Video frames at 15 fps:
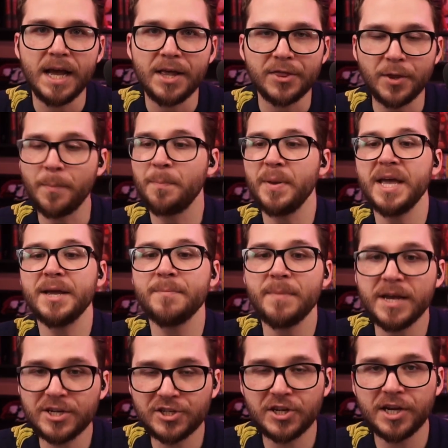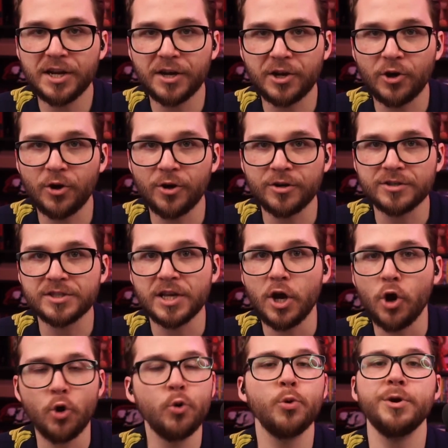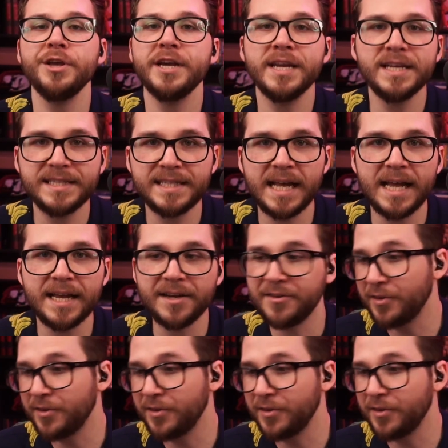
The big mission occurs. Who are you going to send?